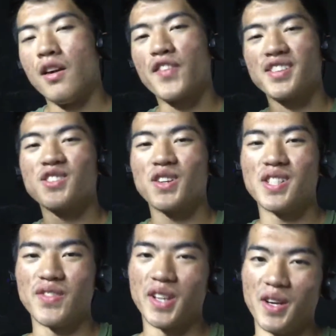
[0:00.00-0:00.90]
if you guys enjoyed
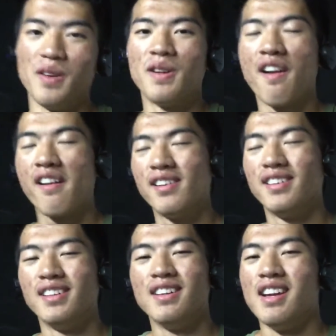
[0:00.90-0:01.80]
this video,
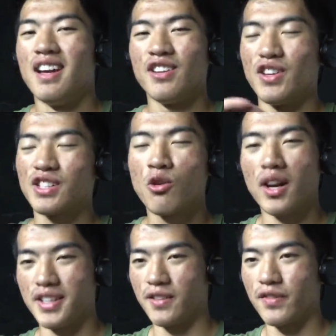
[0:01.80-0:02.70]
I know it's
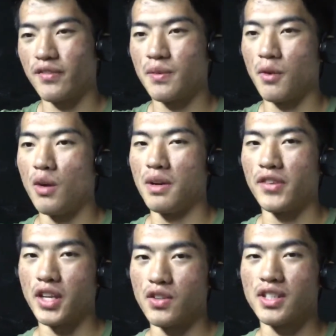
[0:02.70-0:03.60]
quite different from all my
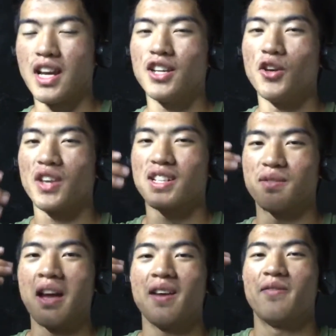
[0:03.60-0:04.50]
videos, and I know you
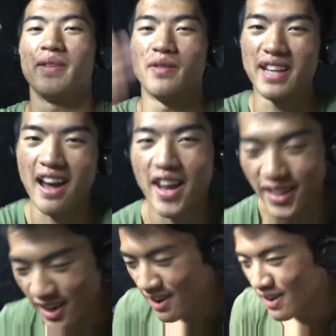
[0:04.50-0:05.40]
guys have been dying